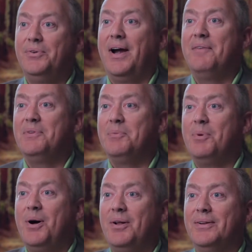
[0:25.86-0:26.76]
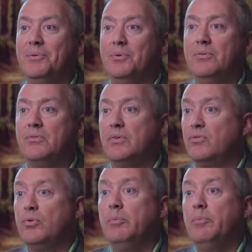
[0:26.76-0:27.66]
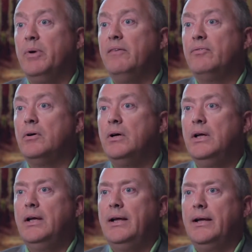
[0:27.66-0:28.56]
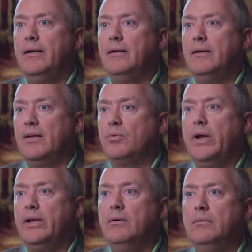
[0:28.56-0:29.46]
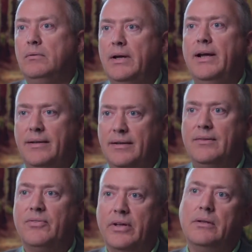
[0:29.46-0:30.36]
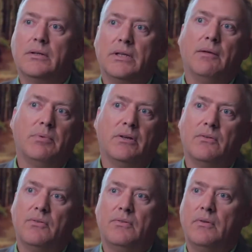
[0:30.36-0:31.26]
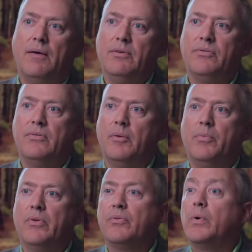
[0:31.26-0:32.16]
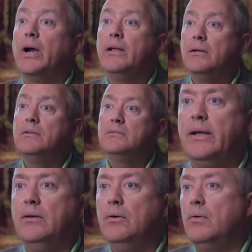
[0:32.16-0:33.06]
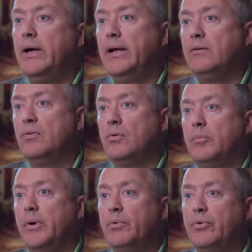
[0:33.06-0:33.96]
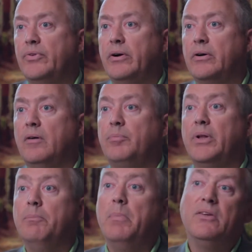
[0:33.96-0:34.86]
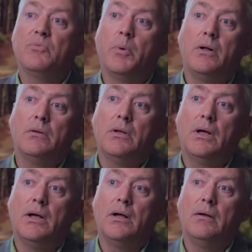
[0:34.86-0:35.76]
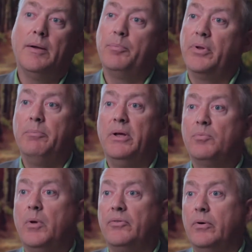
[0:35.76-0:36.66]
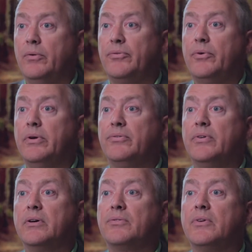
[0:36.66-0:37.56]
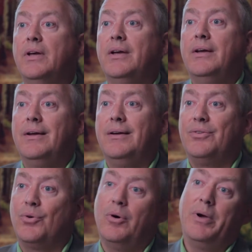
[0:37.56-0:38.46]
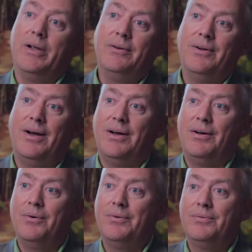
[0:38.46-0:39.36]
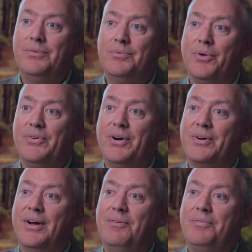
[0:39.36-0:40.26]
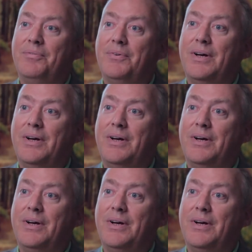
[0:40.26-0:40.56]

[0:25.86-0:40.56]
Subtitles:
driving the ball, and it was extremely painful. And that's when I knew I had to get this thing looked at because obviously something wasn't right. I knew I had torn my rotator cuff playing baseball. I played baseball till I was 36 and tore my rotator cuff